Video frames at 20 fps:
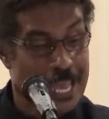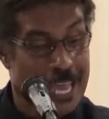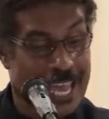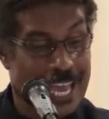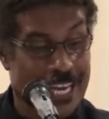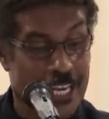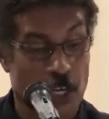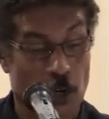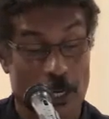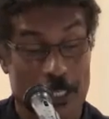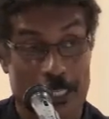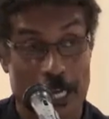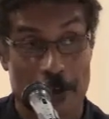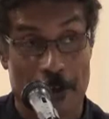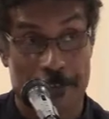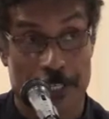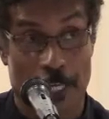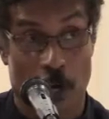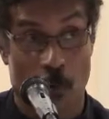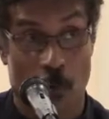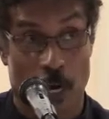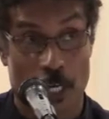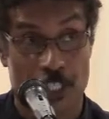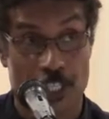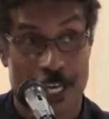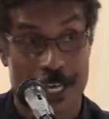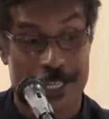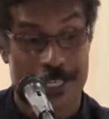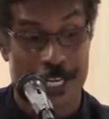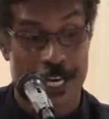In the Old Covenant, watch
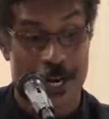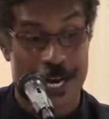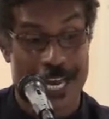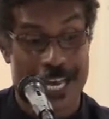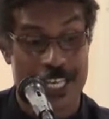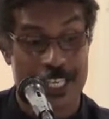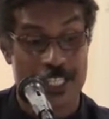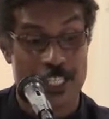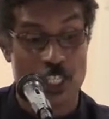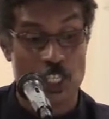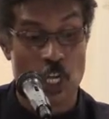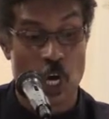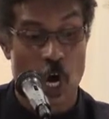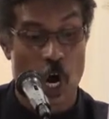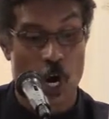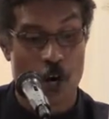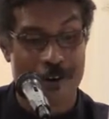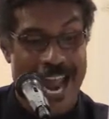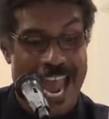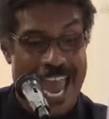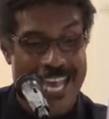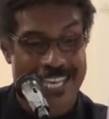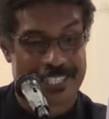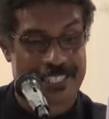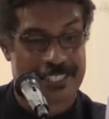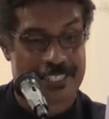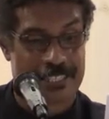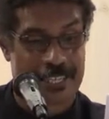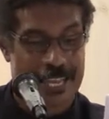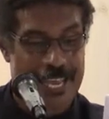it, there is no
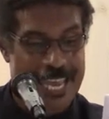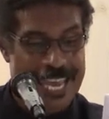rest.